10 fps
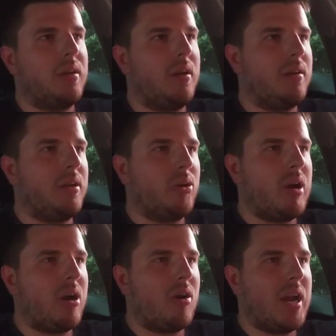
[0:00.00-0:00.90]

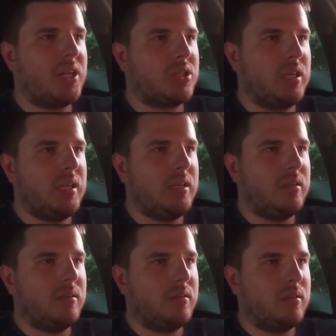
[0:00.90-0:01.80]

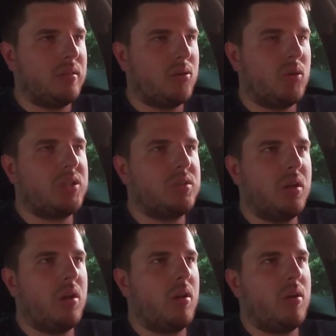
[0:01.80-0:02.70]
There is
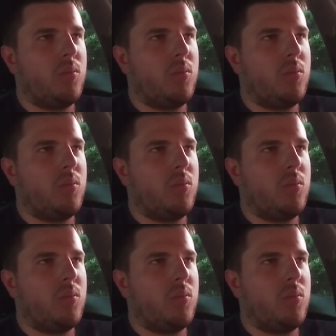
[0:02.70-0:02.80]
not